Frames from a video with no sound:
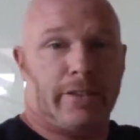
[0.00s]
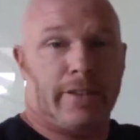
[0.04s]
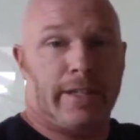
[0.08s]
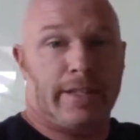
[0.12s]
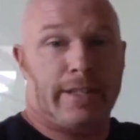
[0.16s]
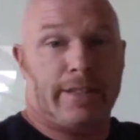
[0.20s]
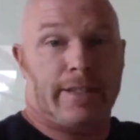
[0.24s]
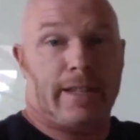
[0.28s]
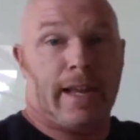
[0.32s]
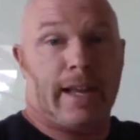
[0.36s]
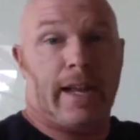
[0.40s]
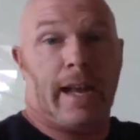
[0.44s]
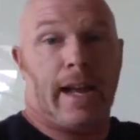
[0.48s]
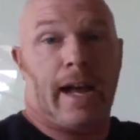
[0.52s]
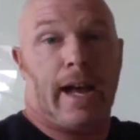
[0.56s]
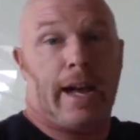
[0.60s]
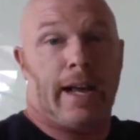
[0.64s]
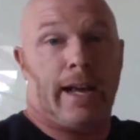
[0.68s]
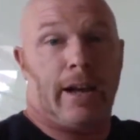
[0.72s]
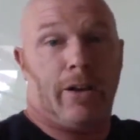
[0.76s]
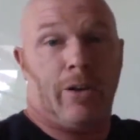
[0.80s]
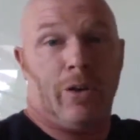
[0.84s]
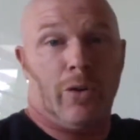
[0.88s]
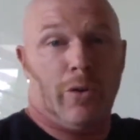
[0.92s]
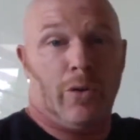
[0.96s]
that said,
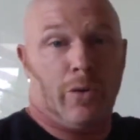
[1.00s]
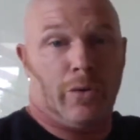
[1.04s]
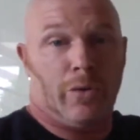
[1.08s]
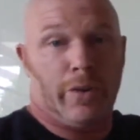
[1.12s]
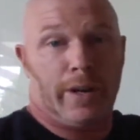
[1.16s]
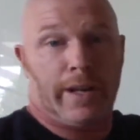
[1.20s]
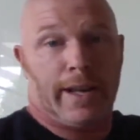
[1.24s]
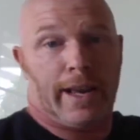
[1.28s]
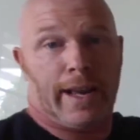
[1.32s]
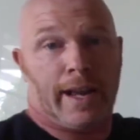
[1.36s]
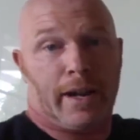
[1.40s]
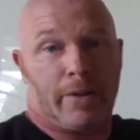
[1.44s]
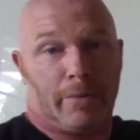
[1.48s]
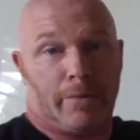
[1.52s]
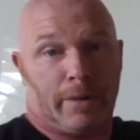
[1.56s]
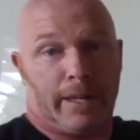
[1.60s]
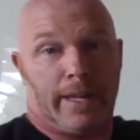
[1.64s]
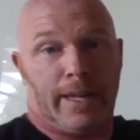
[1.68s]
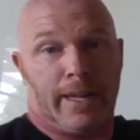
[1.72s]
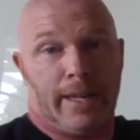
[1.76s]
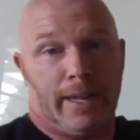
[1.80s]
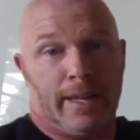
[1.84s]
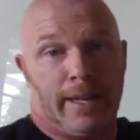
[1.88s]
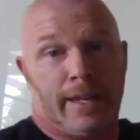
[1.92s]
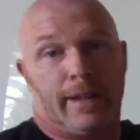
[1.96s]
I own
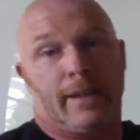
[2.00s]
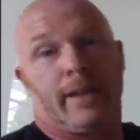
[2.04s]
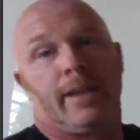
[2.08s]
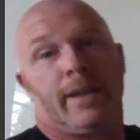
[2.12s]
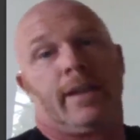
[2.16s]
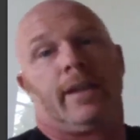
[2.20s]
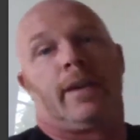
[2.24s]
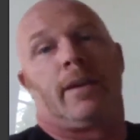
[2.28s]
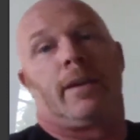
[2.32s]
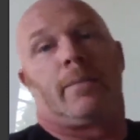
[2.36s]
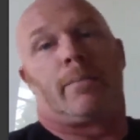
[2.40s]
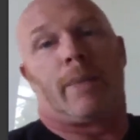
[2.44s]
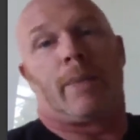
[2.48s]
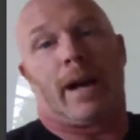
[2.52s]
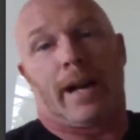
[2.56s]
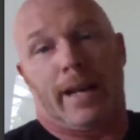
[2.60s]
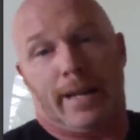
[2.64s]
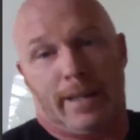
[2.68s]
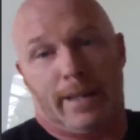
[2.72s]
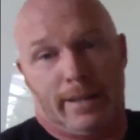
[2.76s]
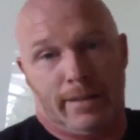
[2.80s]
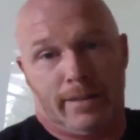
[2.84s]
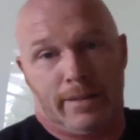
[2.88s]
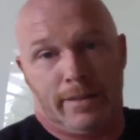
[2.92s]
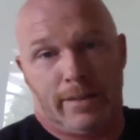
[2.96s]
equity in
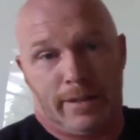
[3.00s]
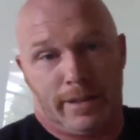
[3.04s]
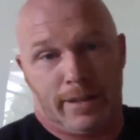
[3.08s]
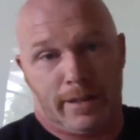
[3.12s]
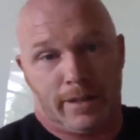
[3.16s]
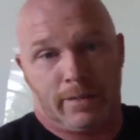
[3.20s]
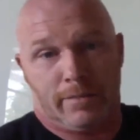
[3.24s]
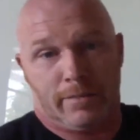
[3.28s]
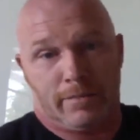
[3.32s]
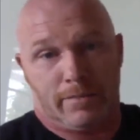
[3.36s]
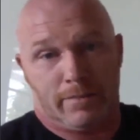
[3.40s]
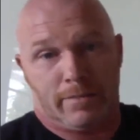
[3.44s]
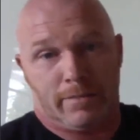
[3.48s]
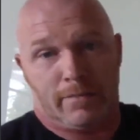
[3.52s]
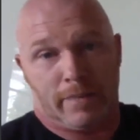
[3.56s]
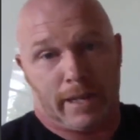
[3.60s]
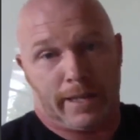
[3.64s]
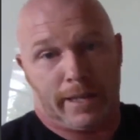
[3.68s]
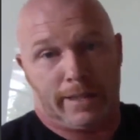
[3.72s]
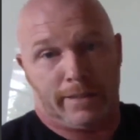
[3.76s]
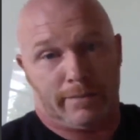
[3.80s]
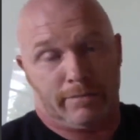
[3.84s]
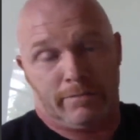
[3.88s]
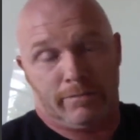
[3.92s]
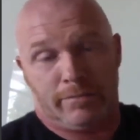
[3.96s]
my
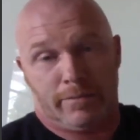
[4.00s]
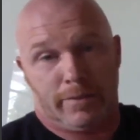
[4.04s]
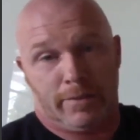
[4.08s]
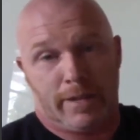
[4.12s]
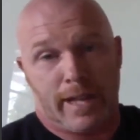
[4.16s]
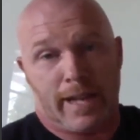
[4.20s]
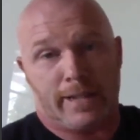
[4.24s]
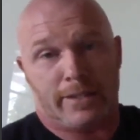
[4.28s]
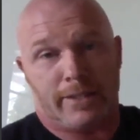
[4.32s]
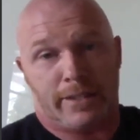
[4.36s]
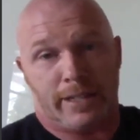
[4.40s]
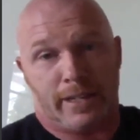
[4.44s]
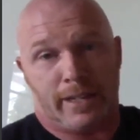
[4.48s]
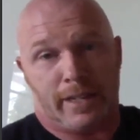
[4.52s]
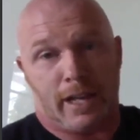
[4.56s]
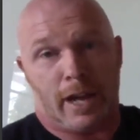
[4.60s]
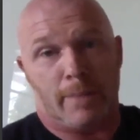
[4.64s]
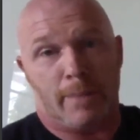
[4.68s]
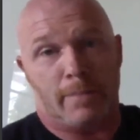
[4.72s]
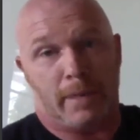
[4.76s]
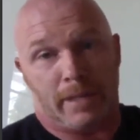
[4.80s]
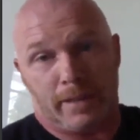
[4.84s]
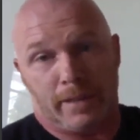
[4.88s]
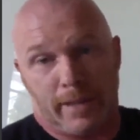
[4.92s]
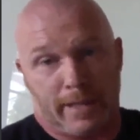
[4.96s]
next
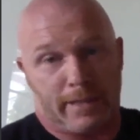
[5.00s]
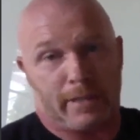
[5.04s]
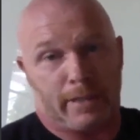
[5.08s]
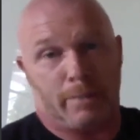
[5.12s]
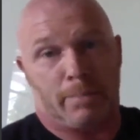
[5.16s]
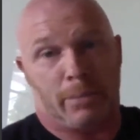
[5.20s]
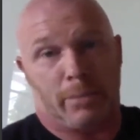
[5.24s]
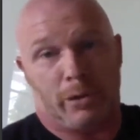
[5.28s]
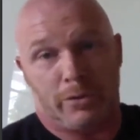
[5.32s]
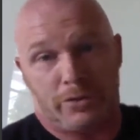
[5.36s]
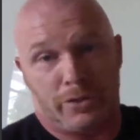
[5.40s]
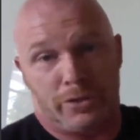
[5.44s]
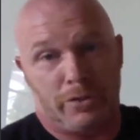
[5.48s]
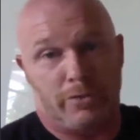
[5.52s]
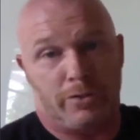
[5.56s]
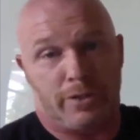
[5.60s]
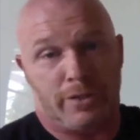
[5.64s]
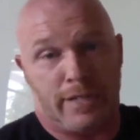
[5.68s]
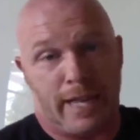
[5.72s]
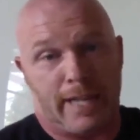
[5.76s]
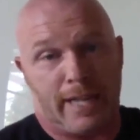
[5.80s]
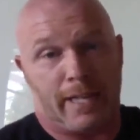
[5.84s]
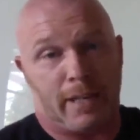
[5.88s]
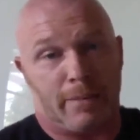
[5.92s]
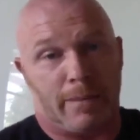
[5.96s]
incumbent, like the person who's
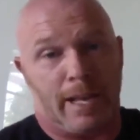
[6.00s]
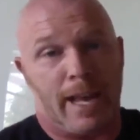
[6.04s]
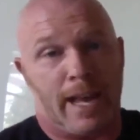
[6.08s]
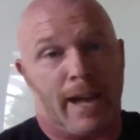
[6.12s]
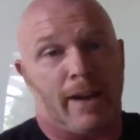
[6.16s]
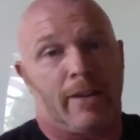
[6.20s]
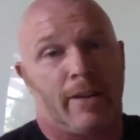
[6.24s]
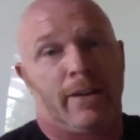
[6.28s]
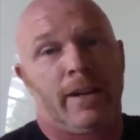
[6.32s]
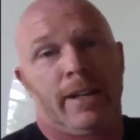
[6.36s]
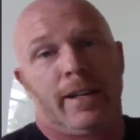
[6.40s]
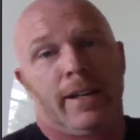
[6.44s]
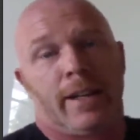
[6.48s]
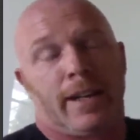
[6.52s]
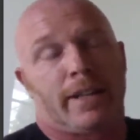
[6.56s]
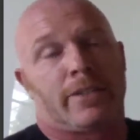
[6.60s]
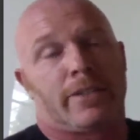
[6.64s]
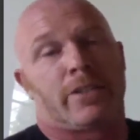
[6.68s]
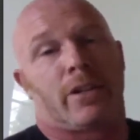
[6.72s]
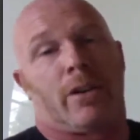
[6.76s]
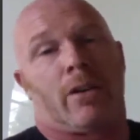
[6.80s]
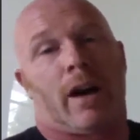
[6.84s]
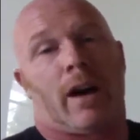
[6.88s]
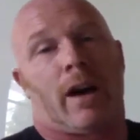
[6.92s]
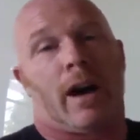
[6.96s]
taking me out. And
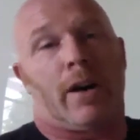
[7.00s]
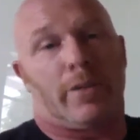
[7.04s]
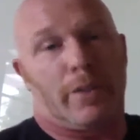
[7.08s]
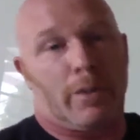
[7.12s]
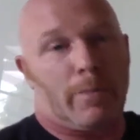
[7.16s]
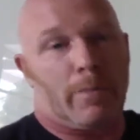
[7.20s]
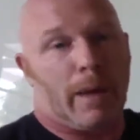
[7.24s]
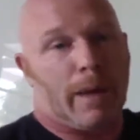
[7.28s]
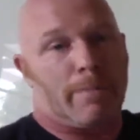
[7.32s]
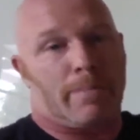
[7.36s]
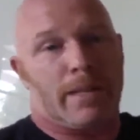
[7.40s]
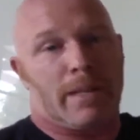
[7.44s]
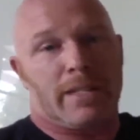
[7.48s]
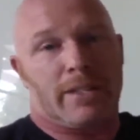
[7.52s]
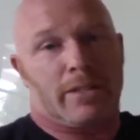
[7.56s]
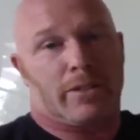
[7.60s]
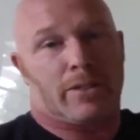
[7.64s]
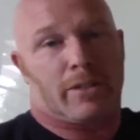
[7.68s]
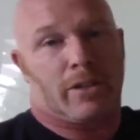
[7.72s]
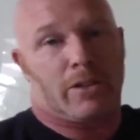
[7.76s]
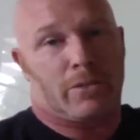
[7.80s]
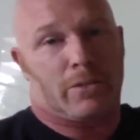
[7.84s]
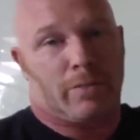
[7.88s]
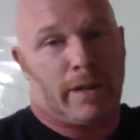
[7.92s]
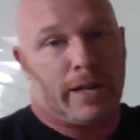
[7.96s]
so although my business
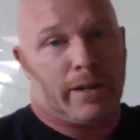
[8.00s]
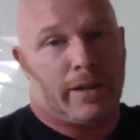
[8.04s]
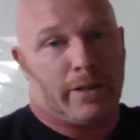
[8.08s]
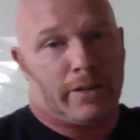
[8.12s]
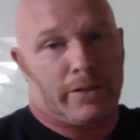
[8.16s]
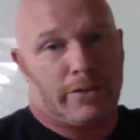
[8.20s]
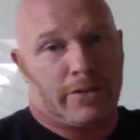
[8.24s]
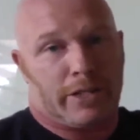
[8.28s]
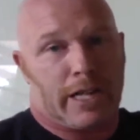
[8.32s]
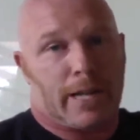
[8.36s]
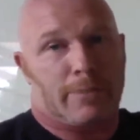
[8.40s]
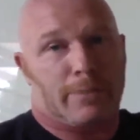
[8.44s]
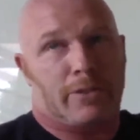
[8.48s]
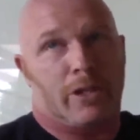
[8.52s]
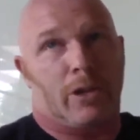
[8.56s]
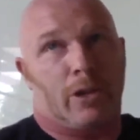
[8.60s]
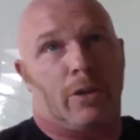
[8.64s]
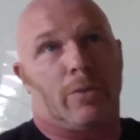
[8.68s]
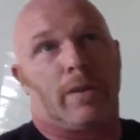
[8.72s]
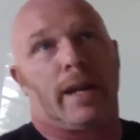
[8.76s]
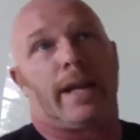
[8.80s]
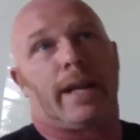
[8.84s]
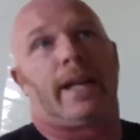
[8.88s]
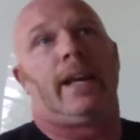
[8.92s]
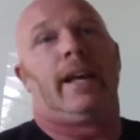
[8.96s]
goes away and all those jobs go
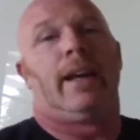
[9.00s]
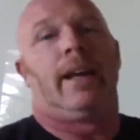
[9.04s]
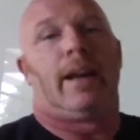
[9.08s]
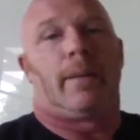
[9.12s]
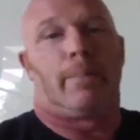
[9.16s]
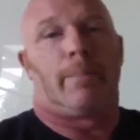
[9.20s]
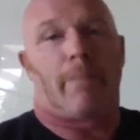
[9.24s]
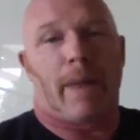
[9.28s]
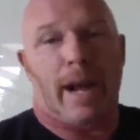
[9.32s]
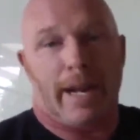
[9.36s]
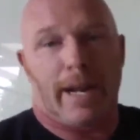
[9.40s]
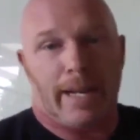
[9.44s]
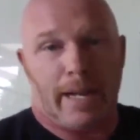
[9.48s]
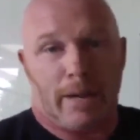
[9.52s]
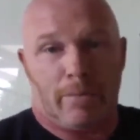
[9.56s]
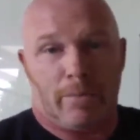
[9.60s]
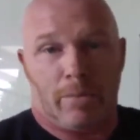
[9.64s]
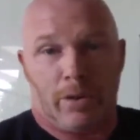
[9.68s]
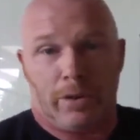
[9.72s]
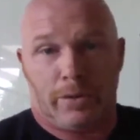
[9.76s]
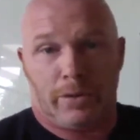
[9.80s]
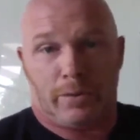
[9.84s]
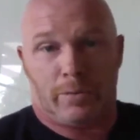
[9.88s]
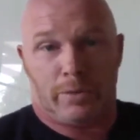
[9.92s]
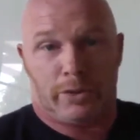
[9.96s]
away, my net
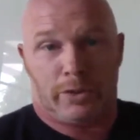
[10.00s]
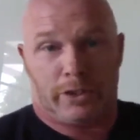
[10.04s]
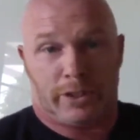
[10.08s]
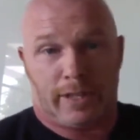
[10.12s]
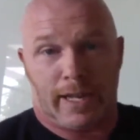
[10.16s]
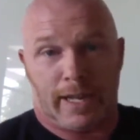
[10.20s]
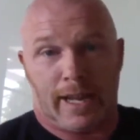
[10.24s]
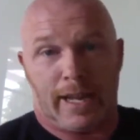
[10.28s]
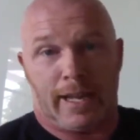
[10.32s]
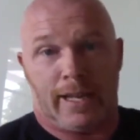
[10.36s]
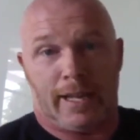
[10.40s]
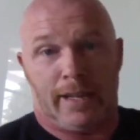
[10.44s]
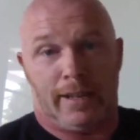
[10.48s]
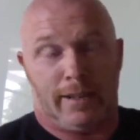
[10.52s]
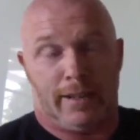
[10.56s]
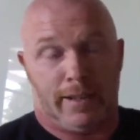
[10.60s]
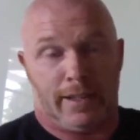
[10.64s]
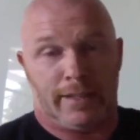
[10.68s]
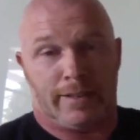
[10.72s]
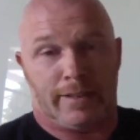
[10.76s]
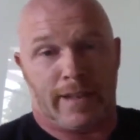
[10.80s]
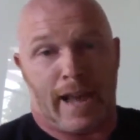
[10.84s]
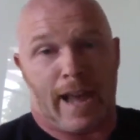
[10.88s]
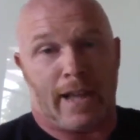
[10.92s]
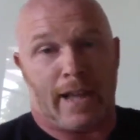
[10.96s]
worth will stay
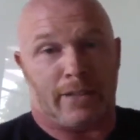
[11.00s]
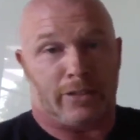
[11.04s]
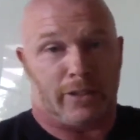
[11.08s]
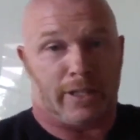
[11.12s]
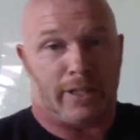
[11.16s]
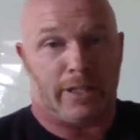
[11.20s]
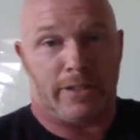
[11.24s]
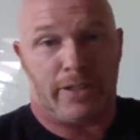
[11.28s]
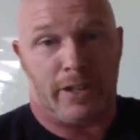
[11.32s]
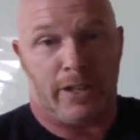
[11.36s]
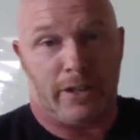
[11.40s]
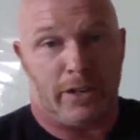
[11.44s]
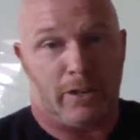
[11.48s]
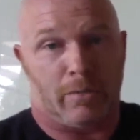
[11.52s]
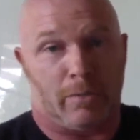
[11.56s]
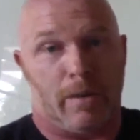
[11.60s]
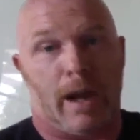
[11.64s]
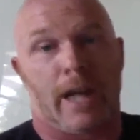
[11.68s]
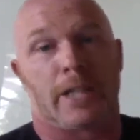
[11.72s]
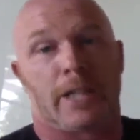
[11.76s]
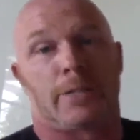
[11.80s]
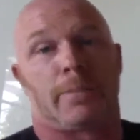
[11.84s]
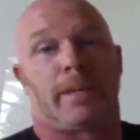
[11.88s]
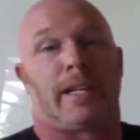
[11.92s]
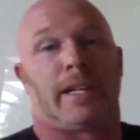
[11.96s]
intact or continue to
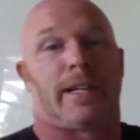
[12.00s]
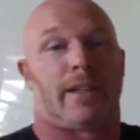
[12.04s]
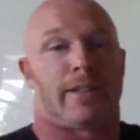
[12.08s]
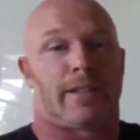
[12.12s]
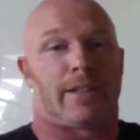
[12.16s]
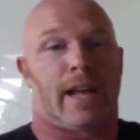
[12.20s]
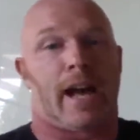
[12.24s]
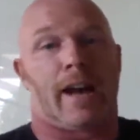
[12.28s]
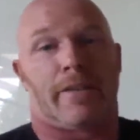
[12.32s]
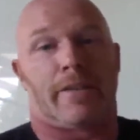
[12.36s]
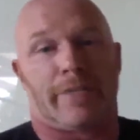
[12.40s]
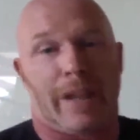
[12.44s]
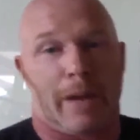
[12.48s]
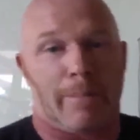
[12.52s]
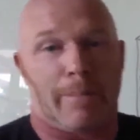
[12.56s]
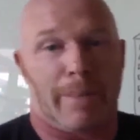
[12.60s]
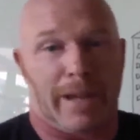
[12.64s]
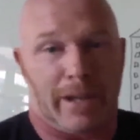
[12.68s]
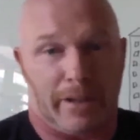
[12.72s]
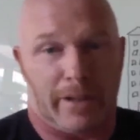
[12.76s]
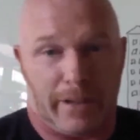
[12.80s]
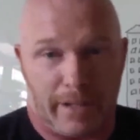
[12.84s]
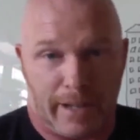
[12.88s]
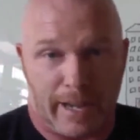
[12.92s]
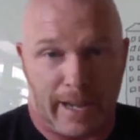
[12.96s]
rise because I've now bet
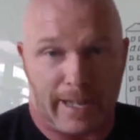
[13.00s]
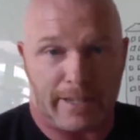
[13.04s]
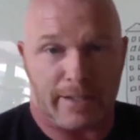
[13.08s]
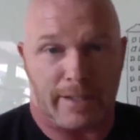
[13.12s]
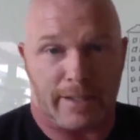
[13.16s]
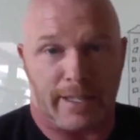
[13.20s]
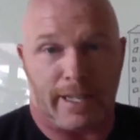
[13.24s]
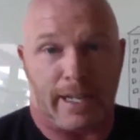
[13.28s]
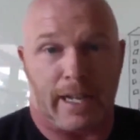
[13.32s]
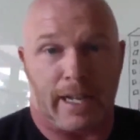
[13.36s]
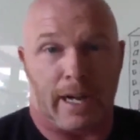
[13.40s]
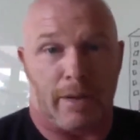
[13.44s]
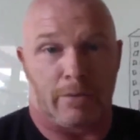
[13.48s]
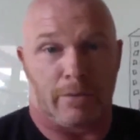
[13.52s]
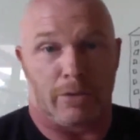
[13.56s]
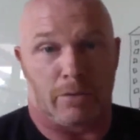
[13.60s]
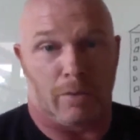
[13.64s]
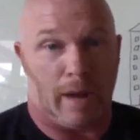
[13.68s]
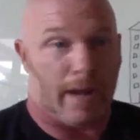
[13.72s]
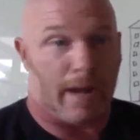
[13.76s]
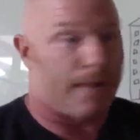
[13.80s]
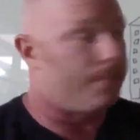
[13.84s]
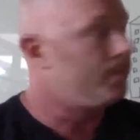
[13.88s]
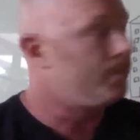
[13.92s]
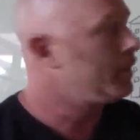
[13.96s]
on the next thing and I was
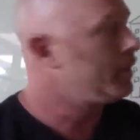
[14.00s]
right.